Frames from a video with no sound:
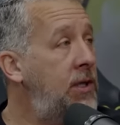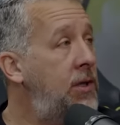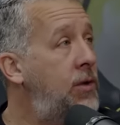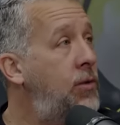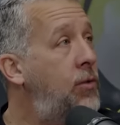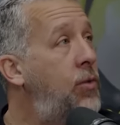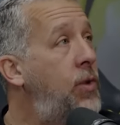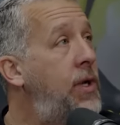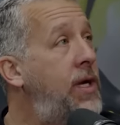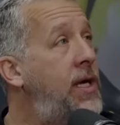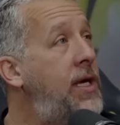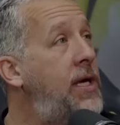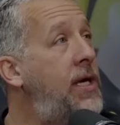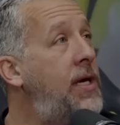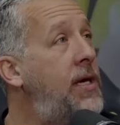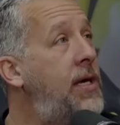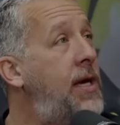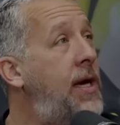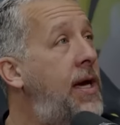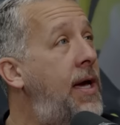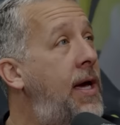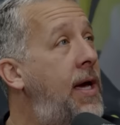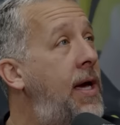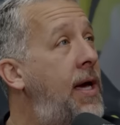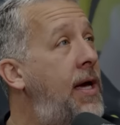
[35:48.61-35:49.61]
We
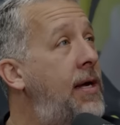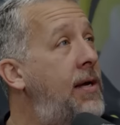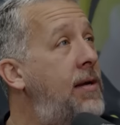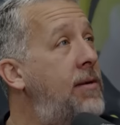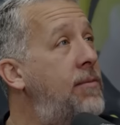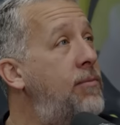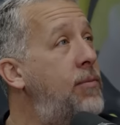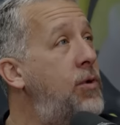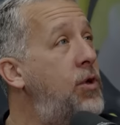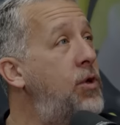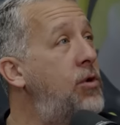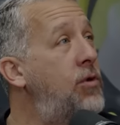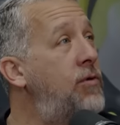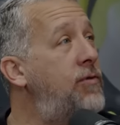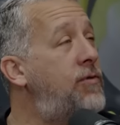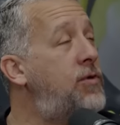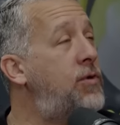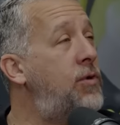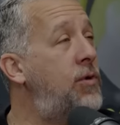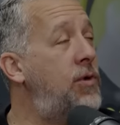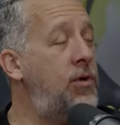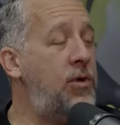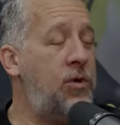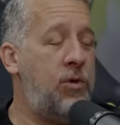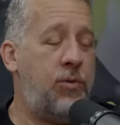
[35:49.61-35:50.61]
had moved
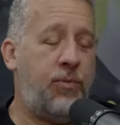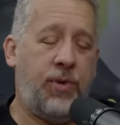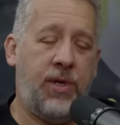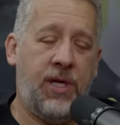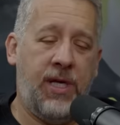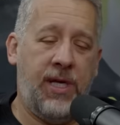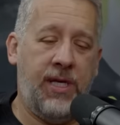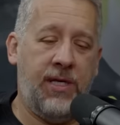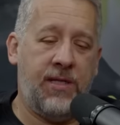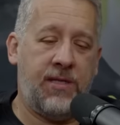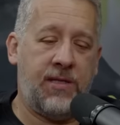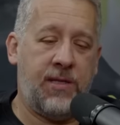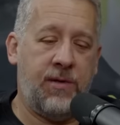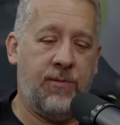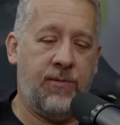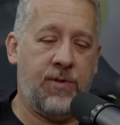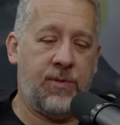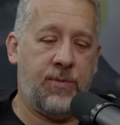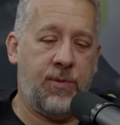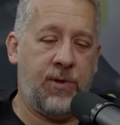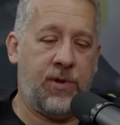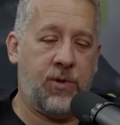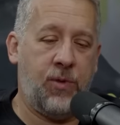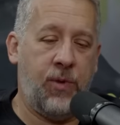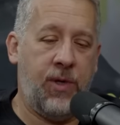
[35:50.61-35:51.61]
to a new place. It was
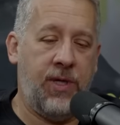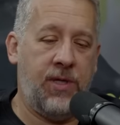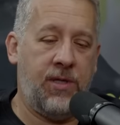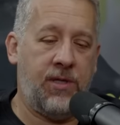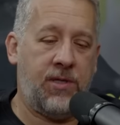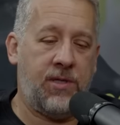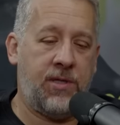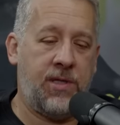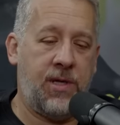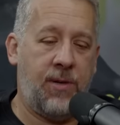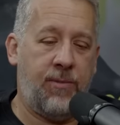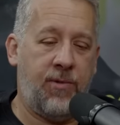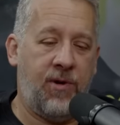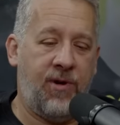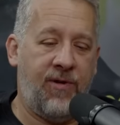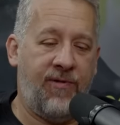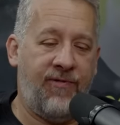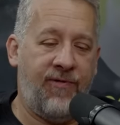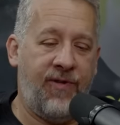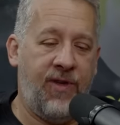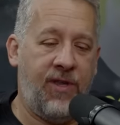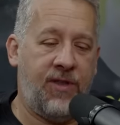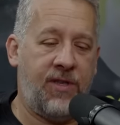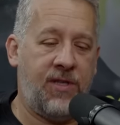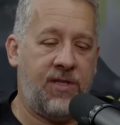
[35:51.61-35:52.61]
between the summer of
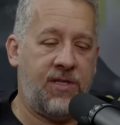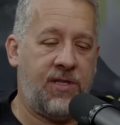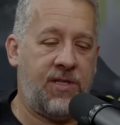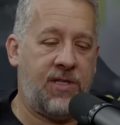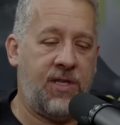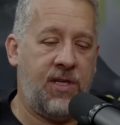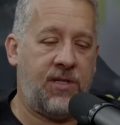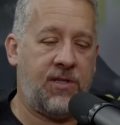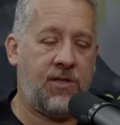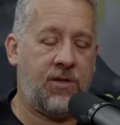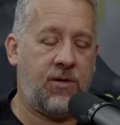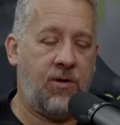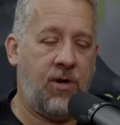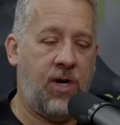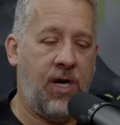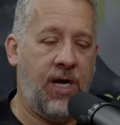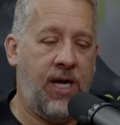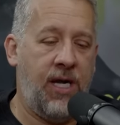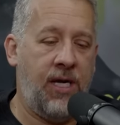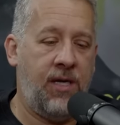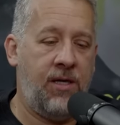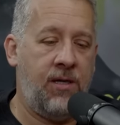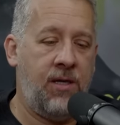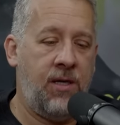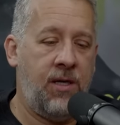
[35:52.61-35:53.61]
fifth and sixth
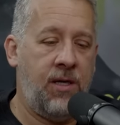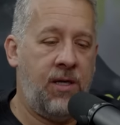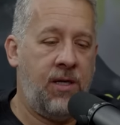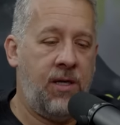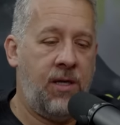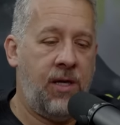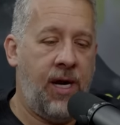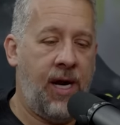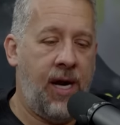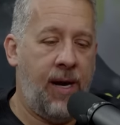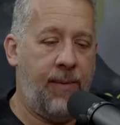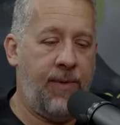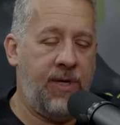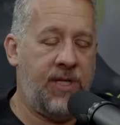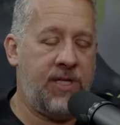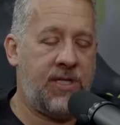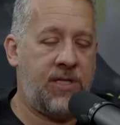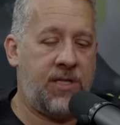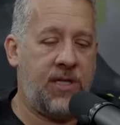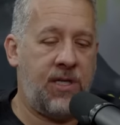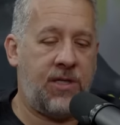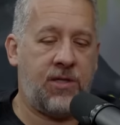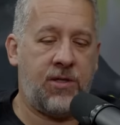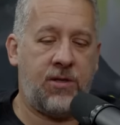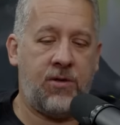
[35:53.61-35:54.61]
grade. I'm in
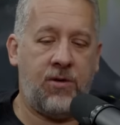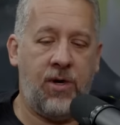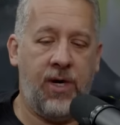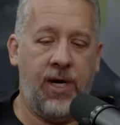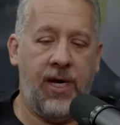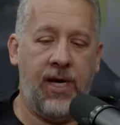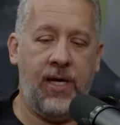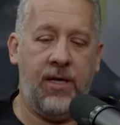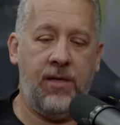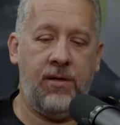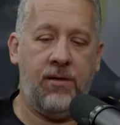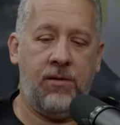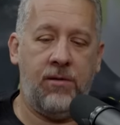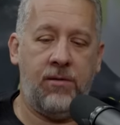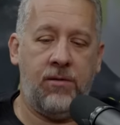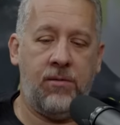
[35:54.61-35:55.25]
sixth grade.